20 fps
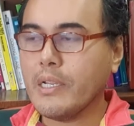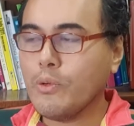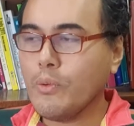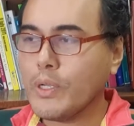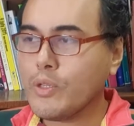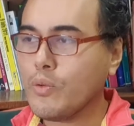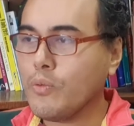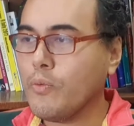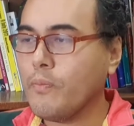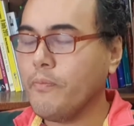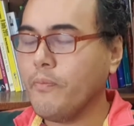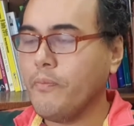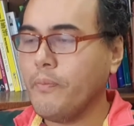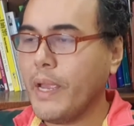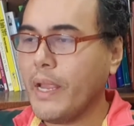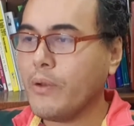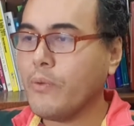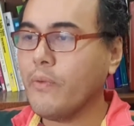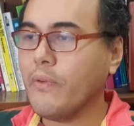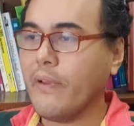want to
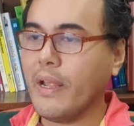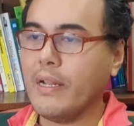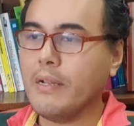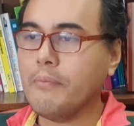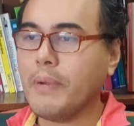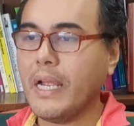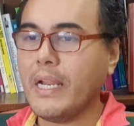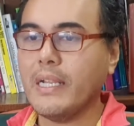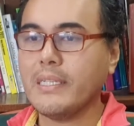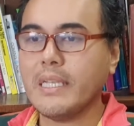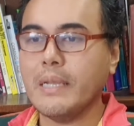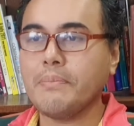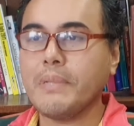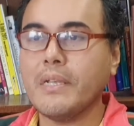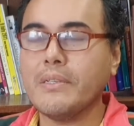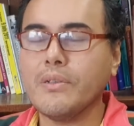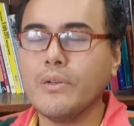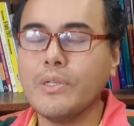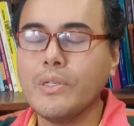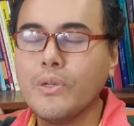ban veil, but at the same
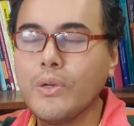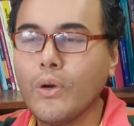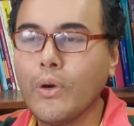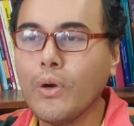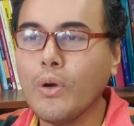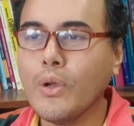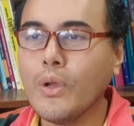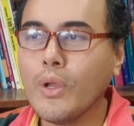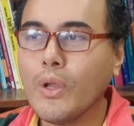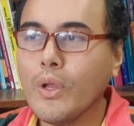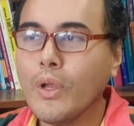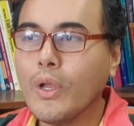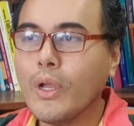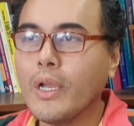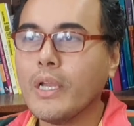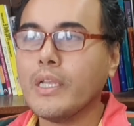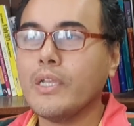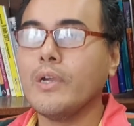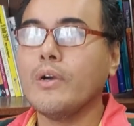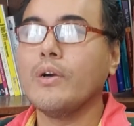time so you
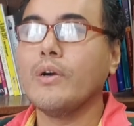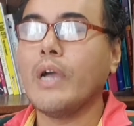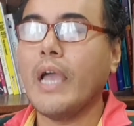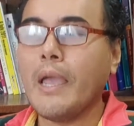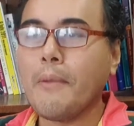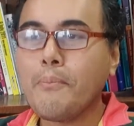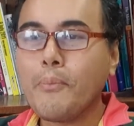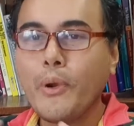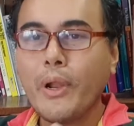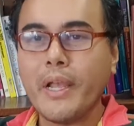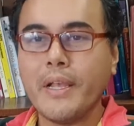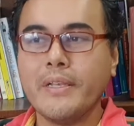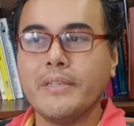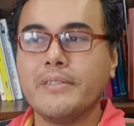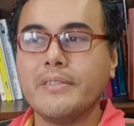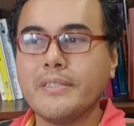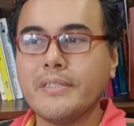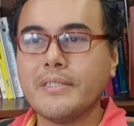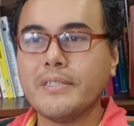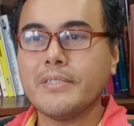
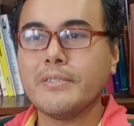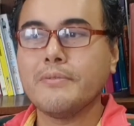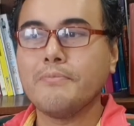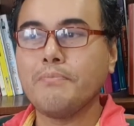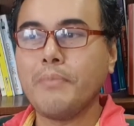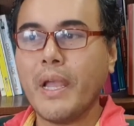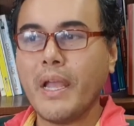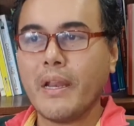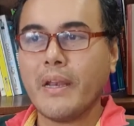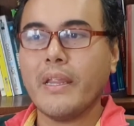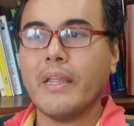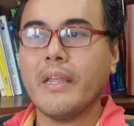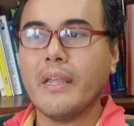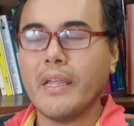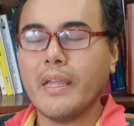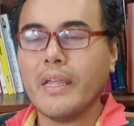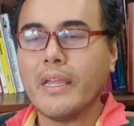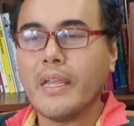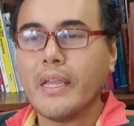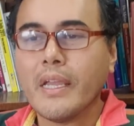embrace
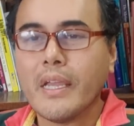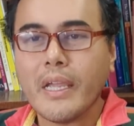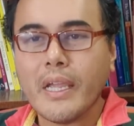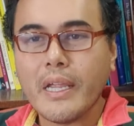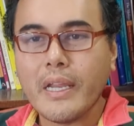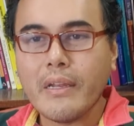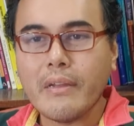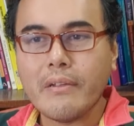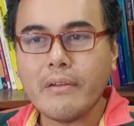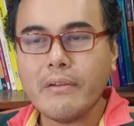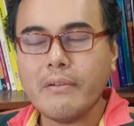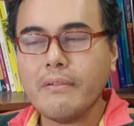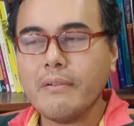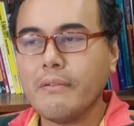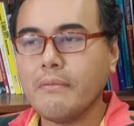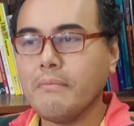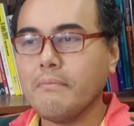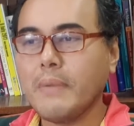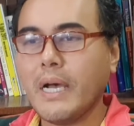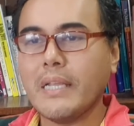Mary,
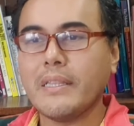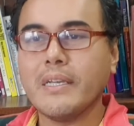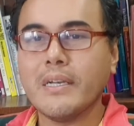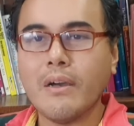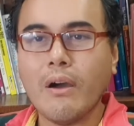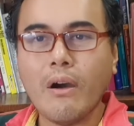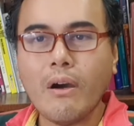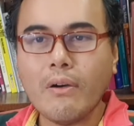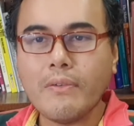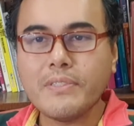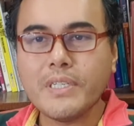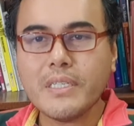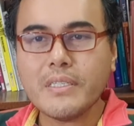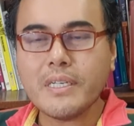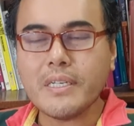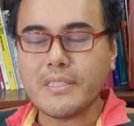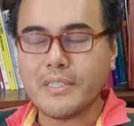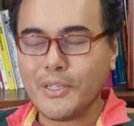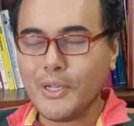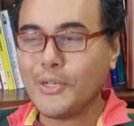mother of
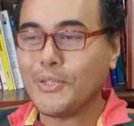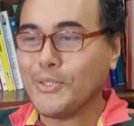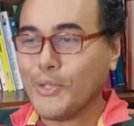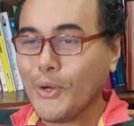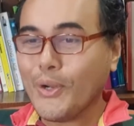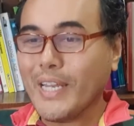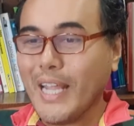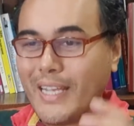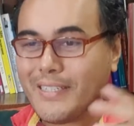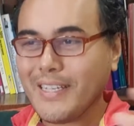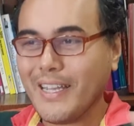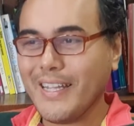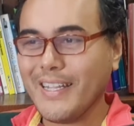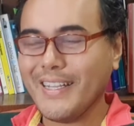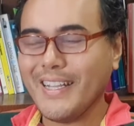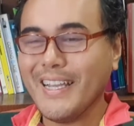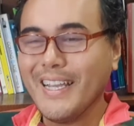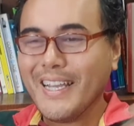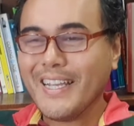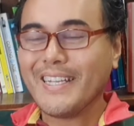Jesus, So there's
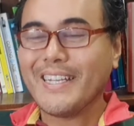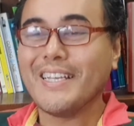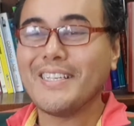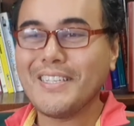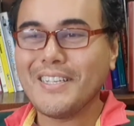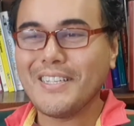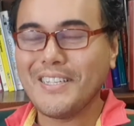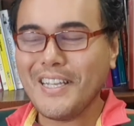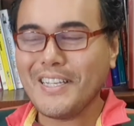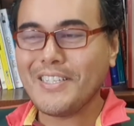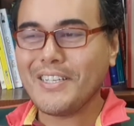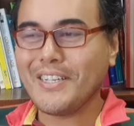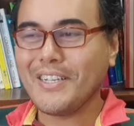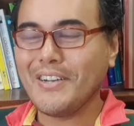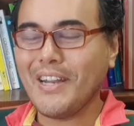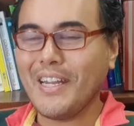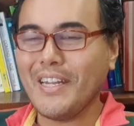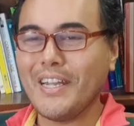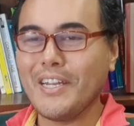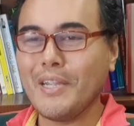a
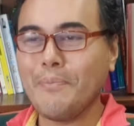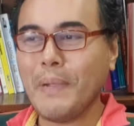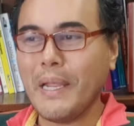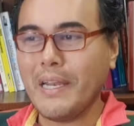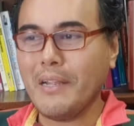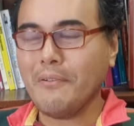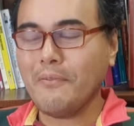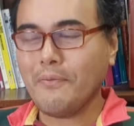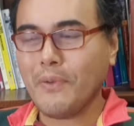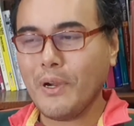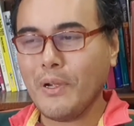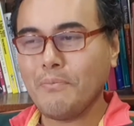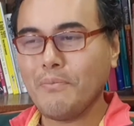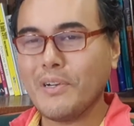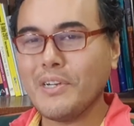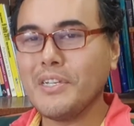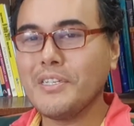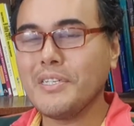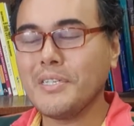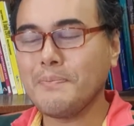great debate from
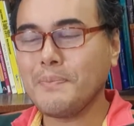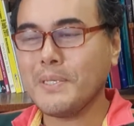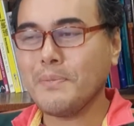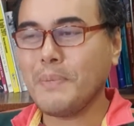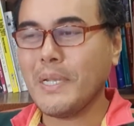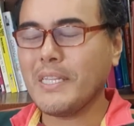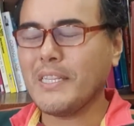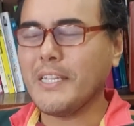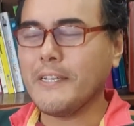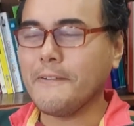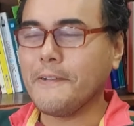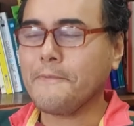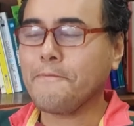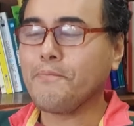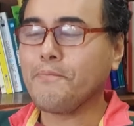religious perspective.